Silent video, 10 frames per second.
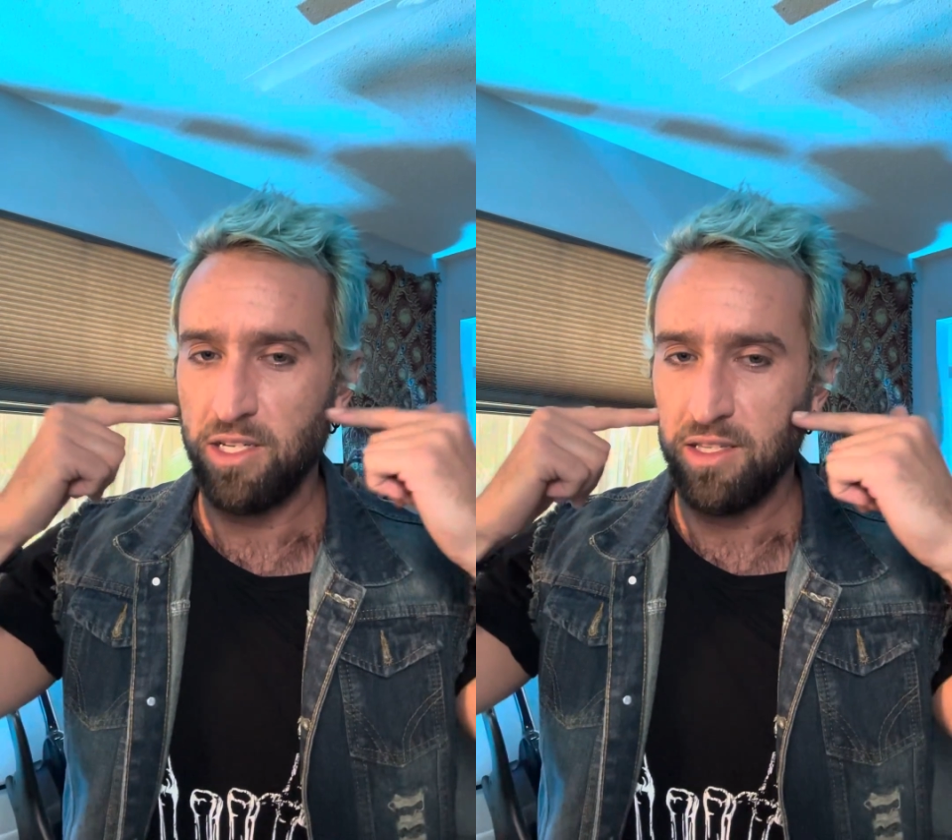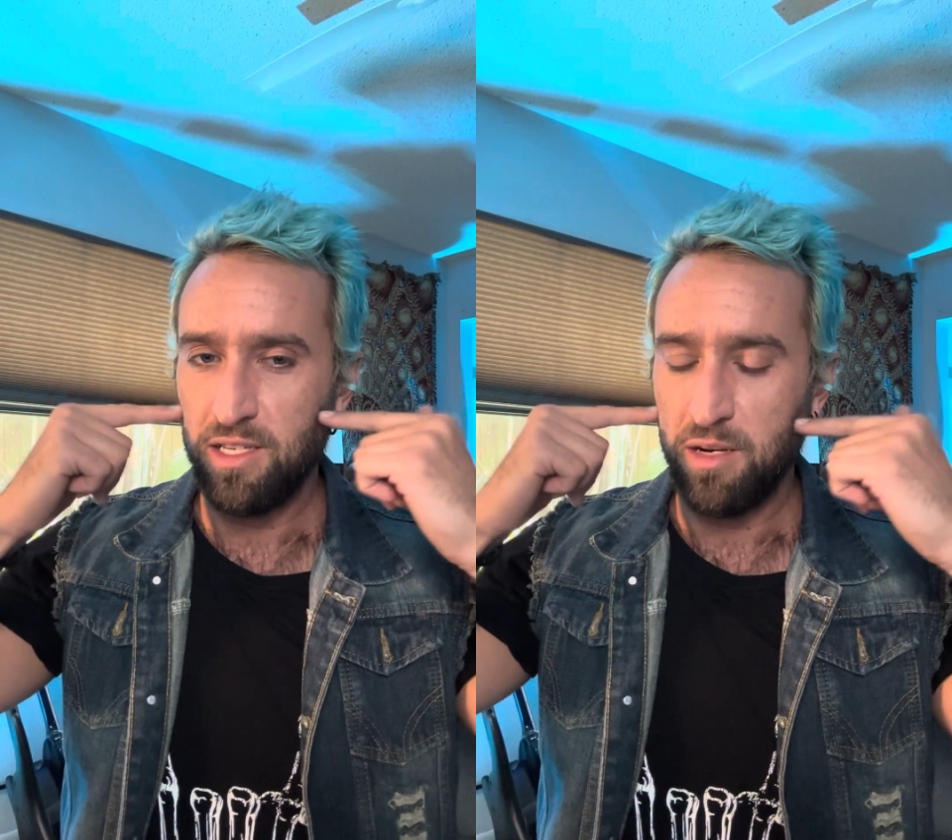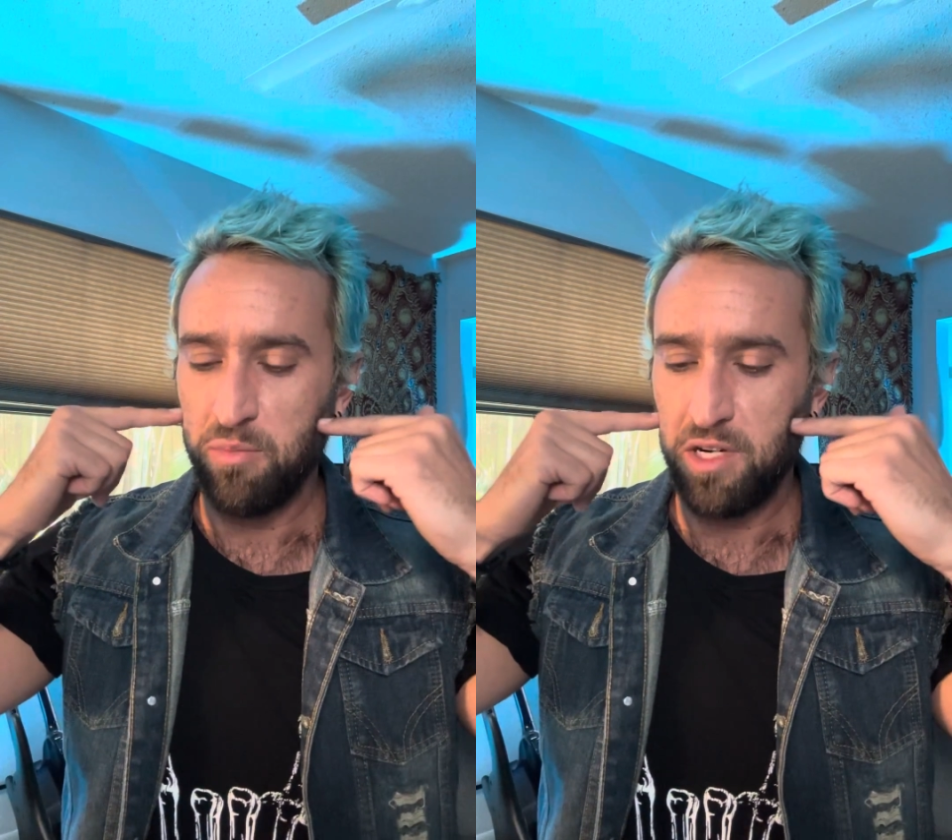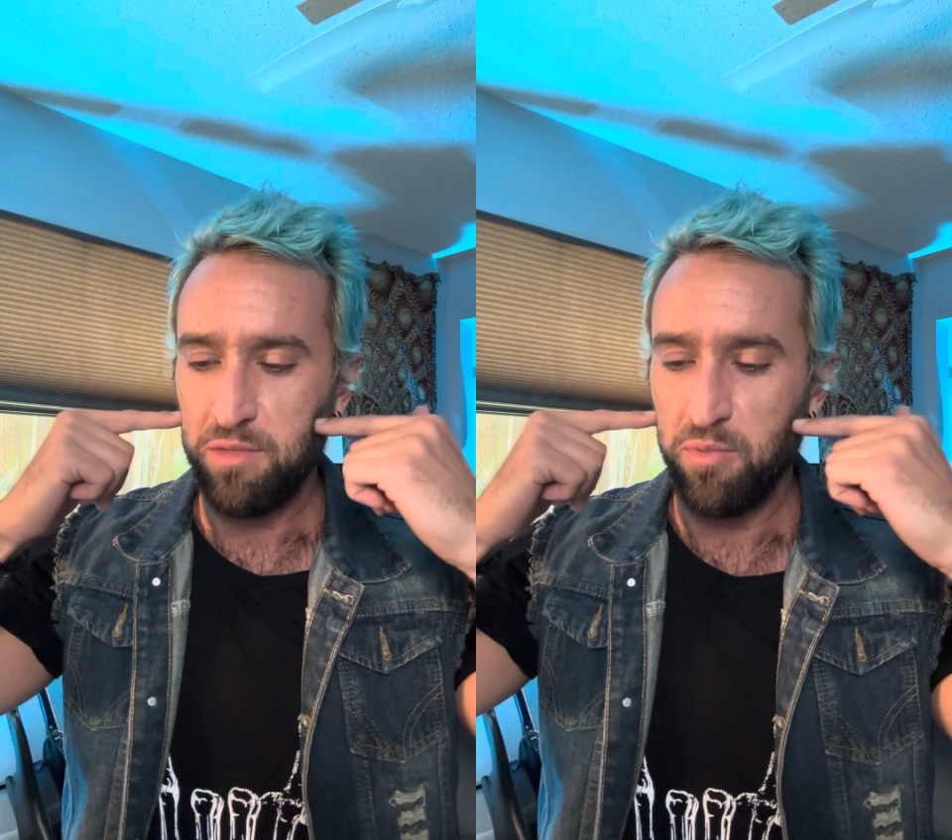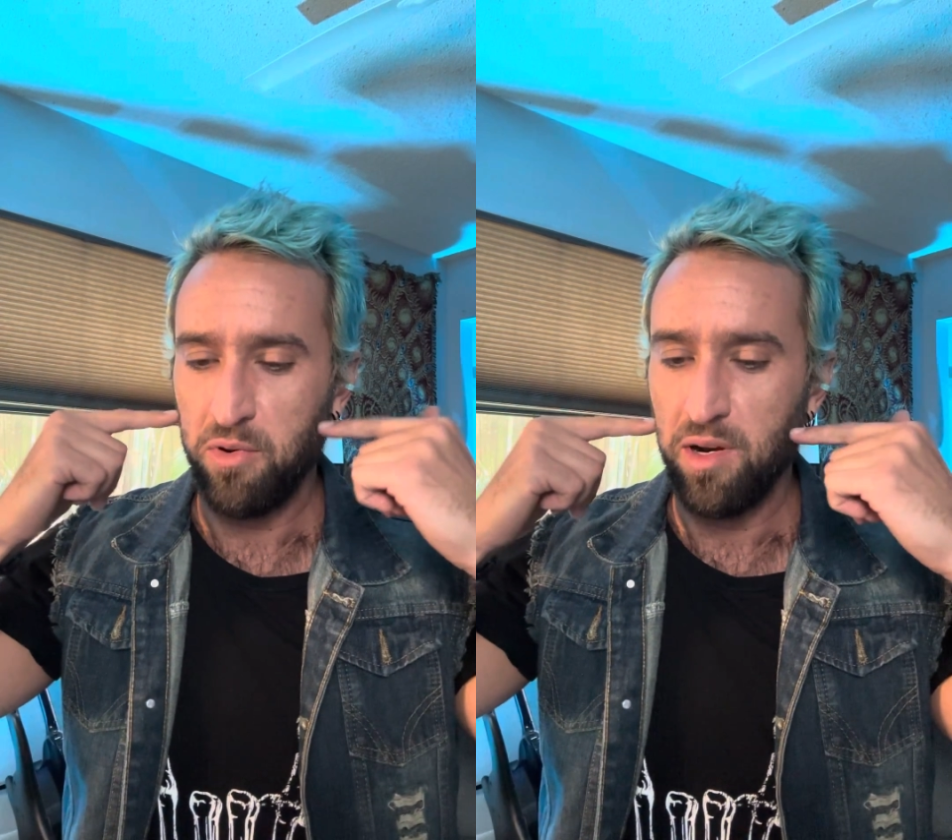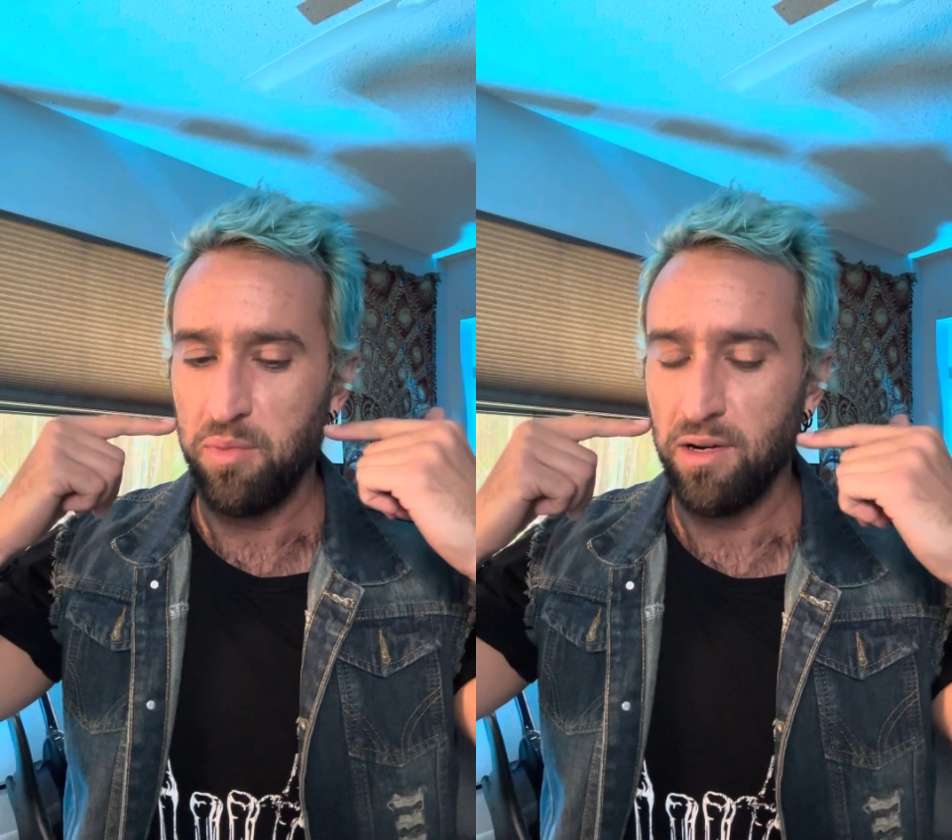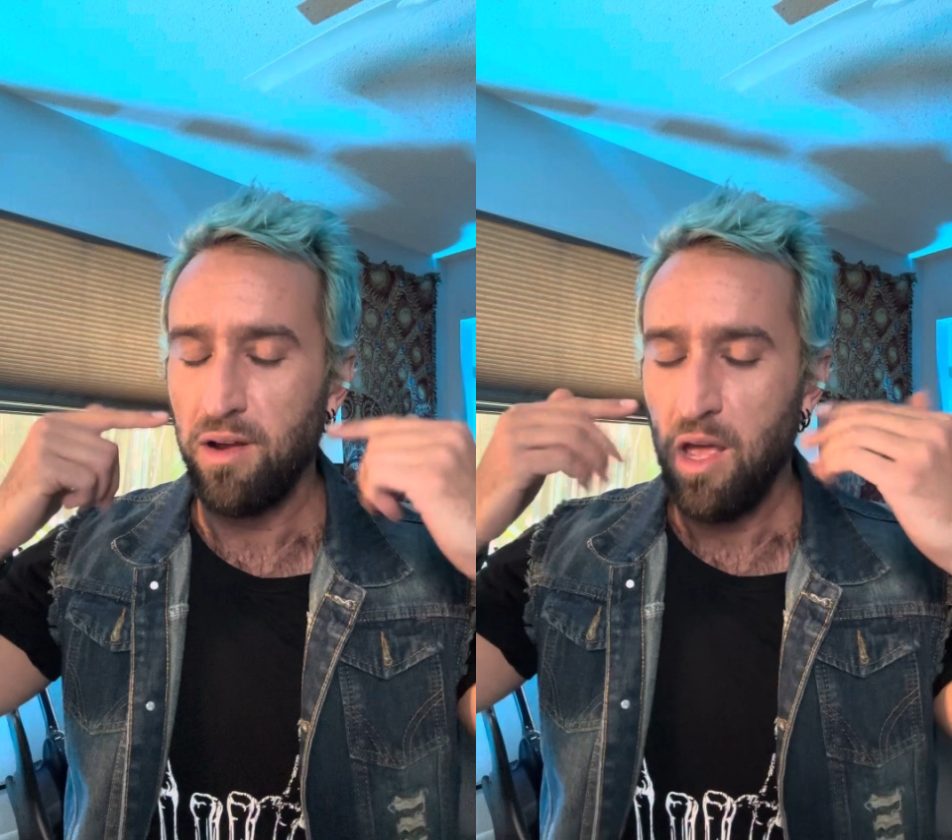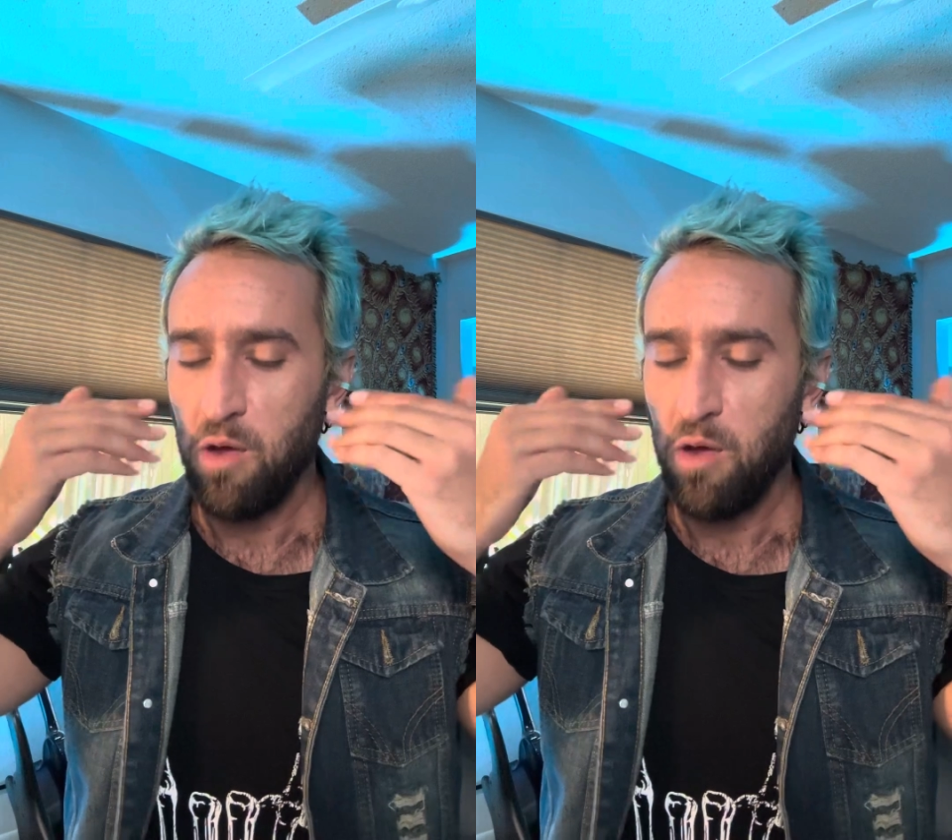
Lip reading: This compression point up here